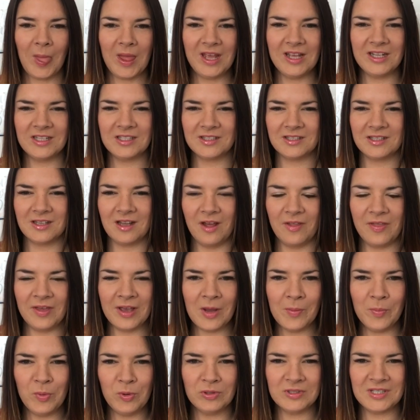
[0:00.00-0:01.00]
I
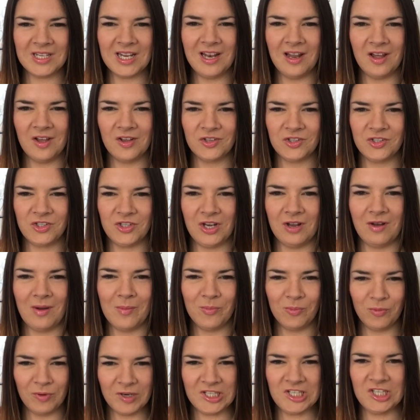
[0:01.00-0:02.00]
think I bought it last year.
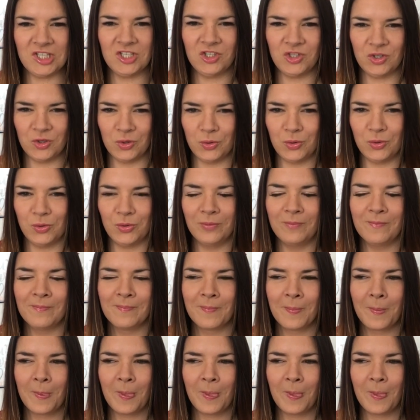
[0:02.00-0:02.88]
I'm pretty sure